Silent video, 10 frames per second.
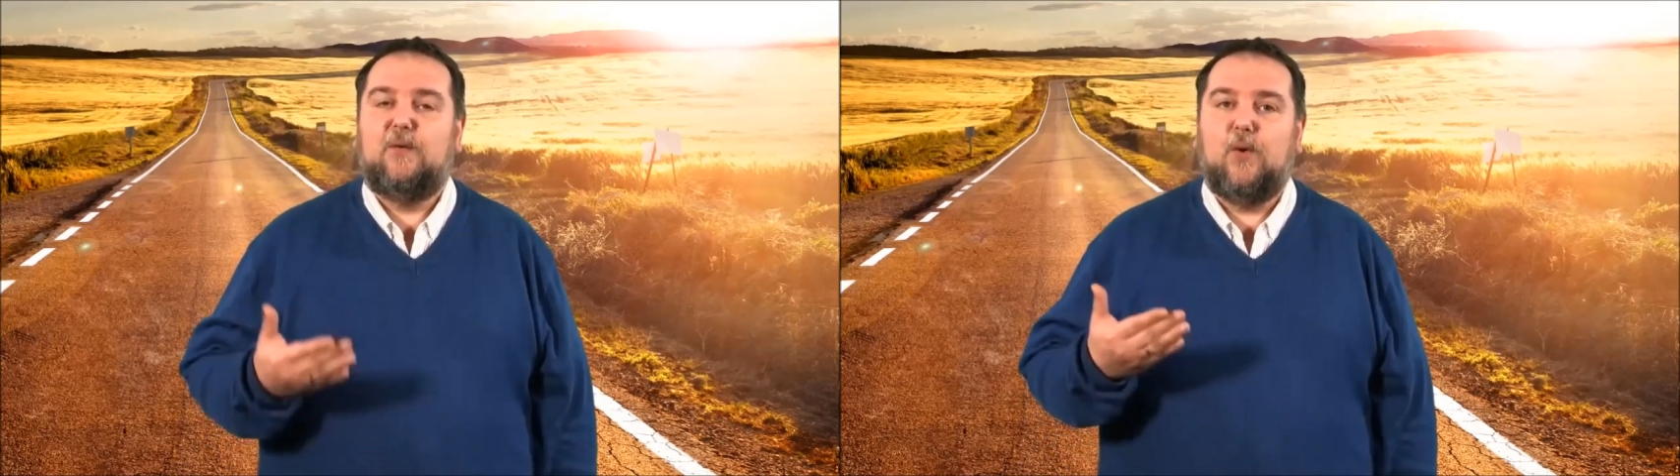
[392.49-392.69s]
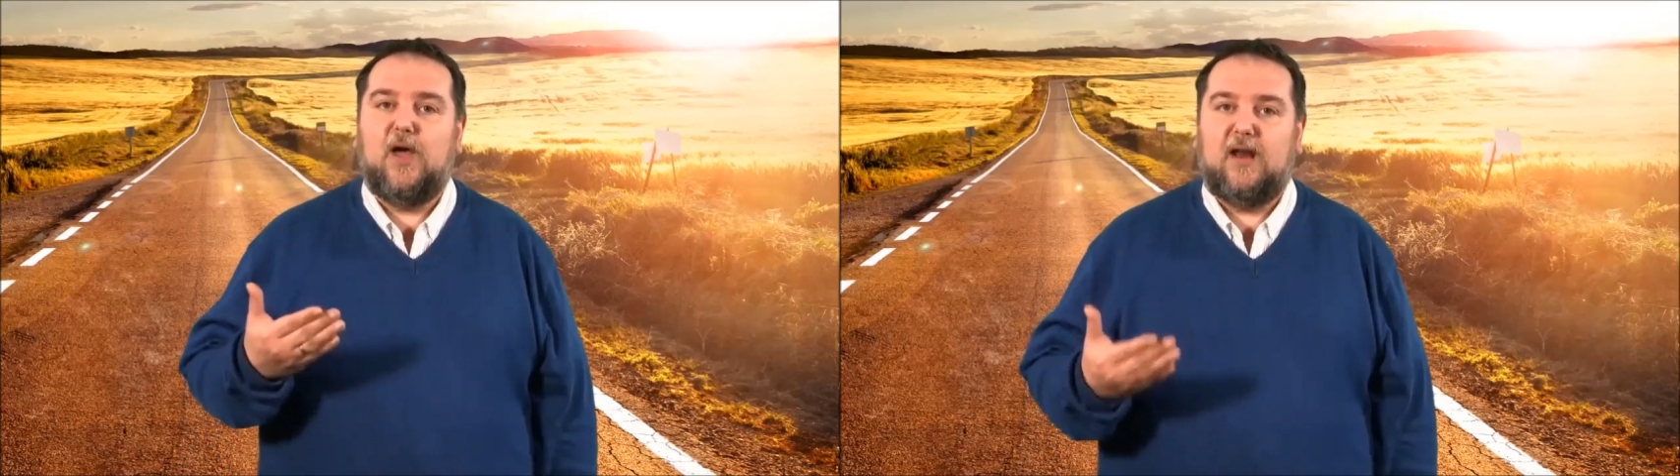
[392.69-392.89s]

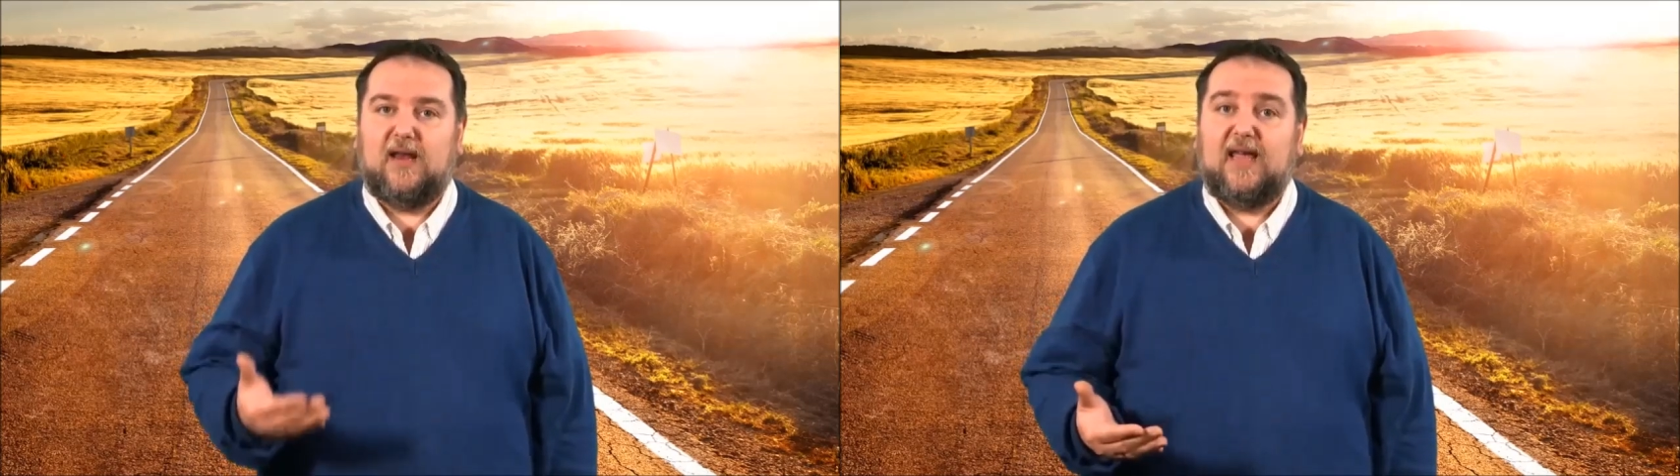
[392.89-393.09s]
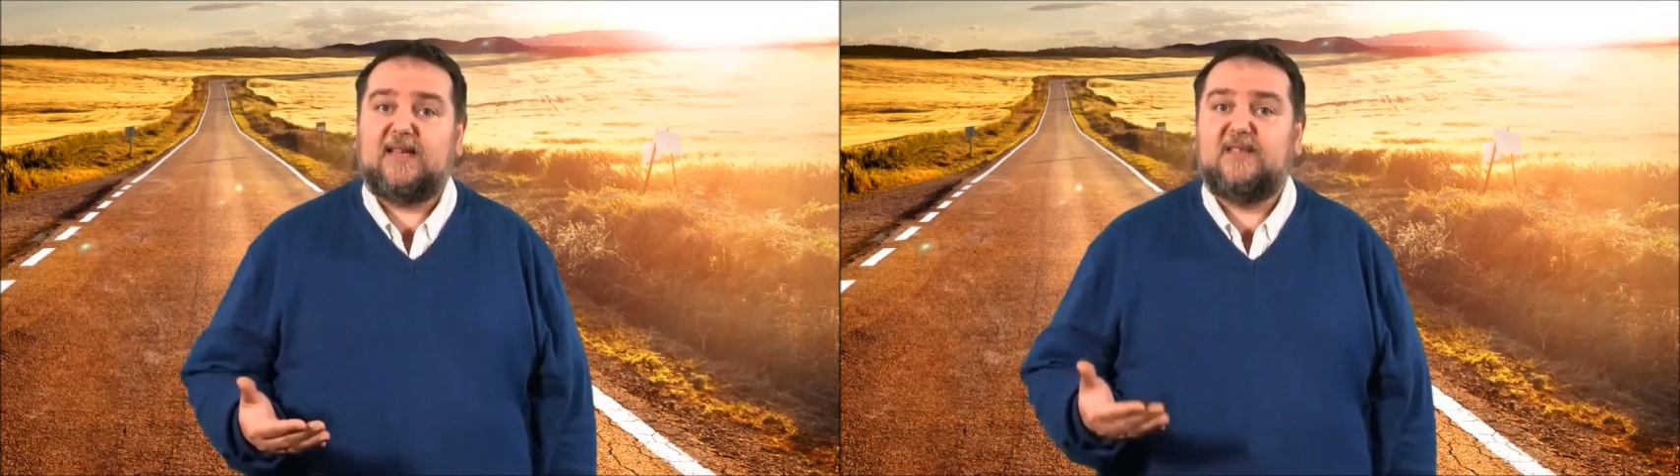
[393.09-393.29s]
were
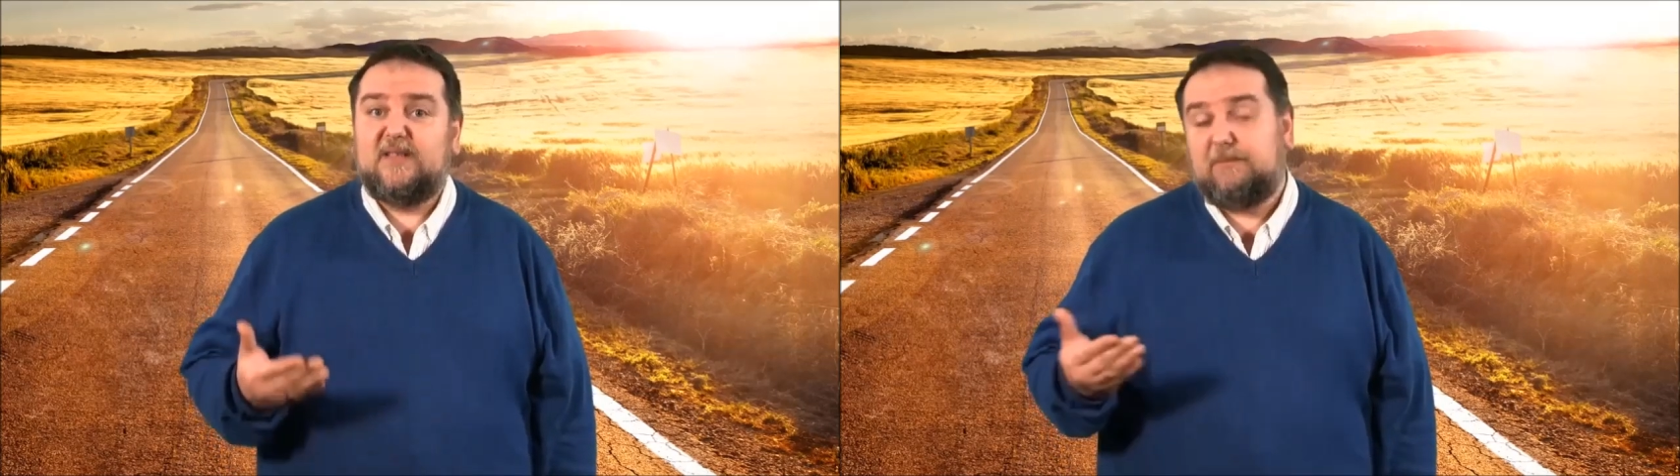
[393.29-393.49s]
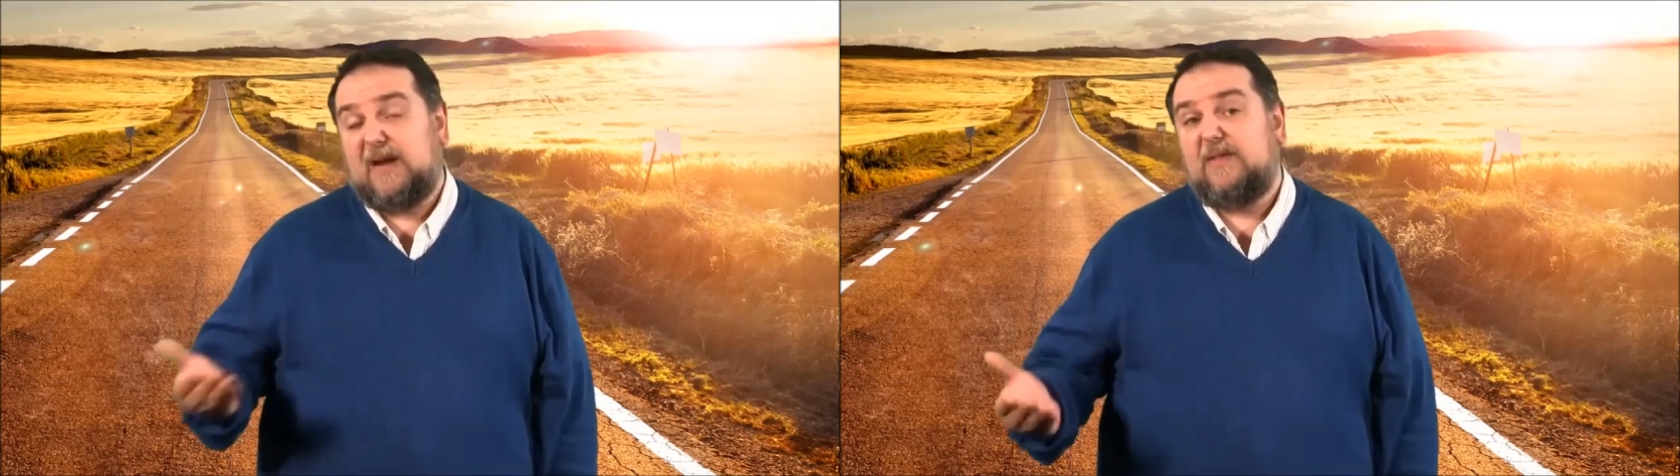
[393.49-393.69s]

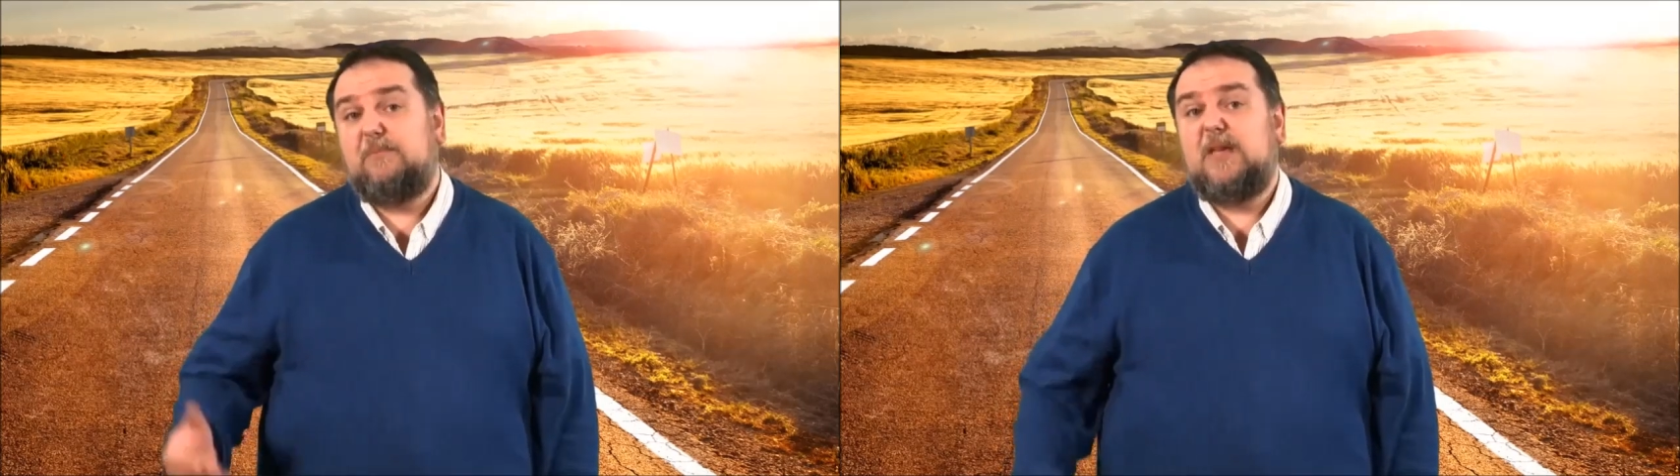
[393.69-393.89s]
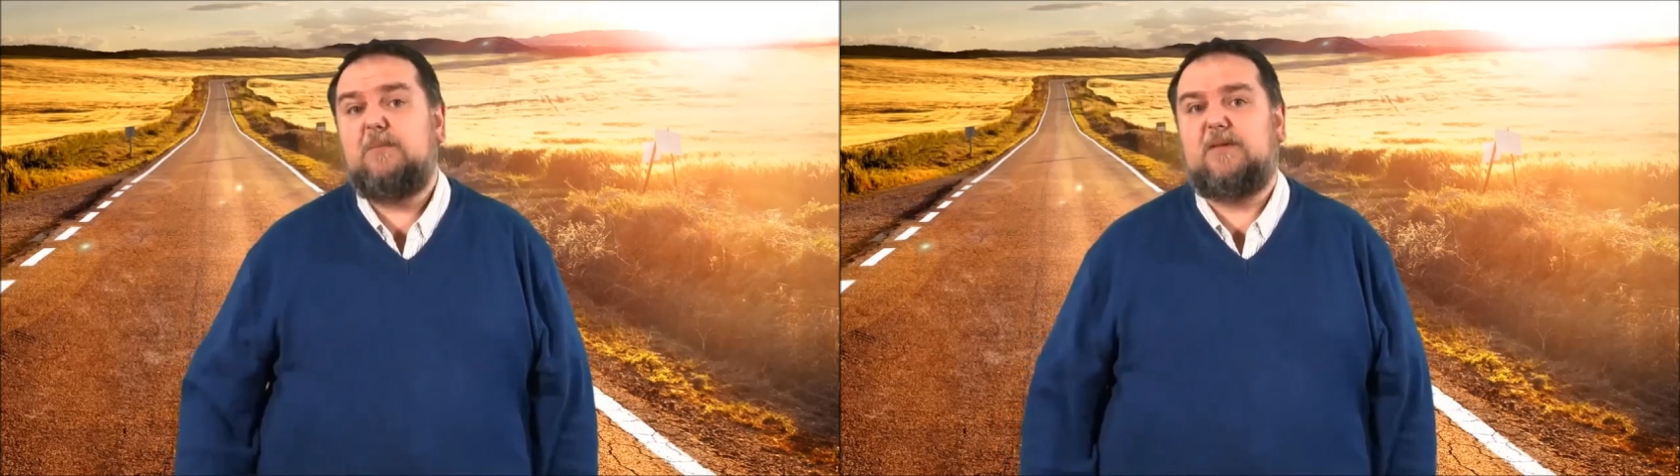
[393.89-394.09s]
elected by the
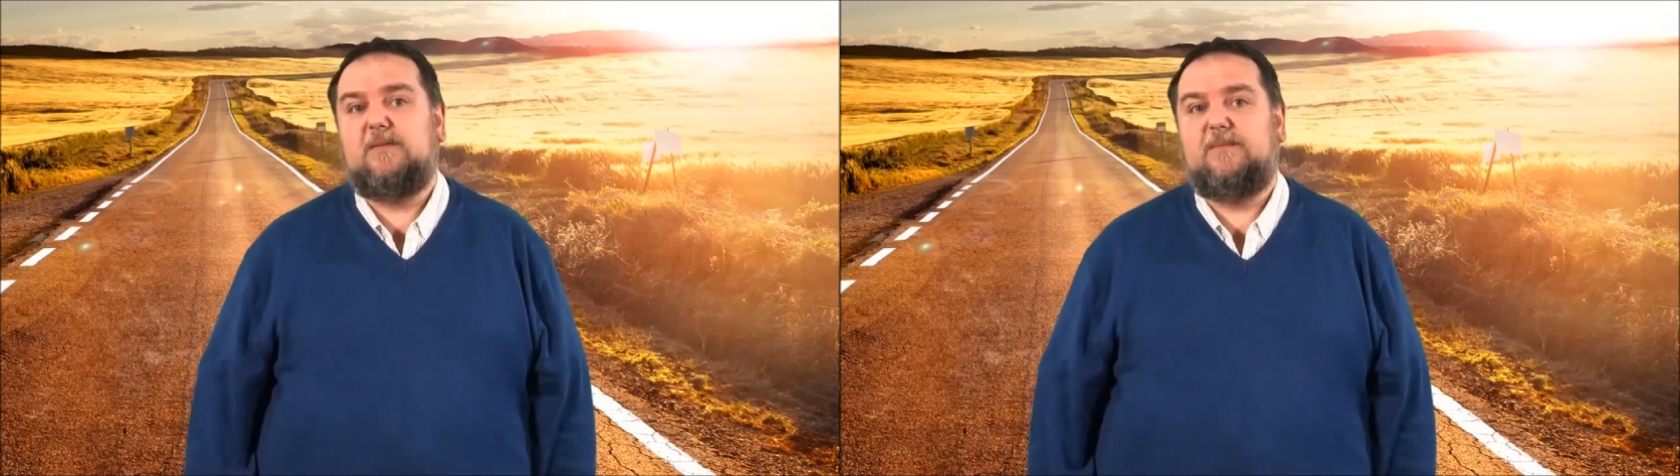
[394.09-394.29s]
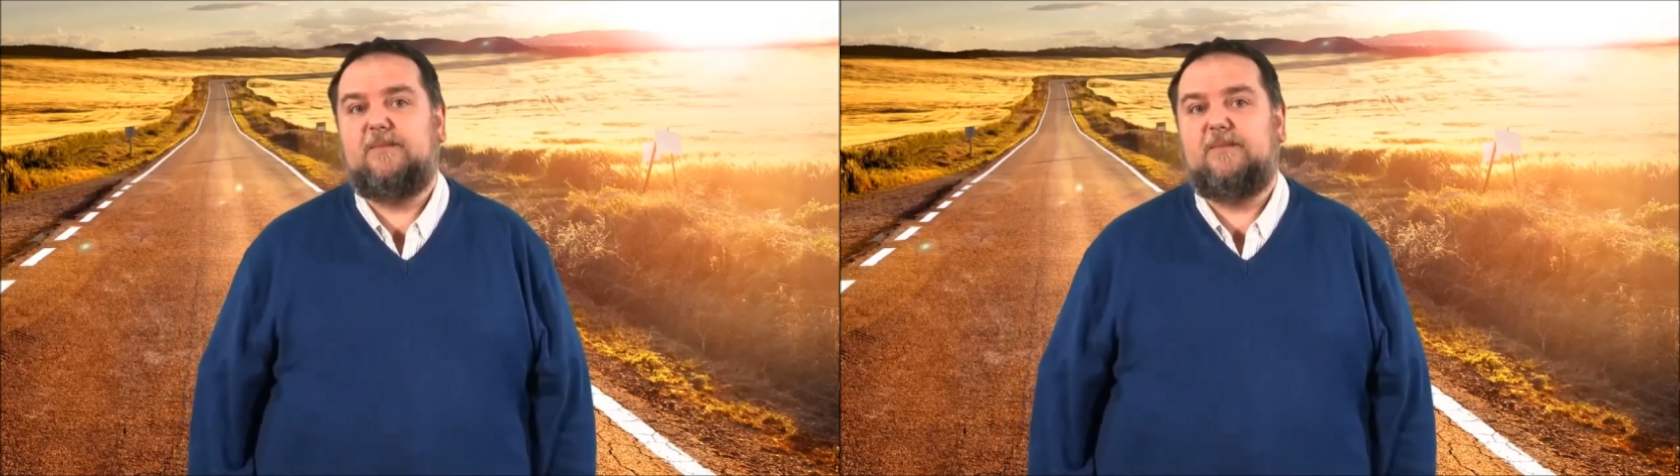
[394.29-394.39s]
people.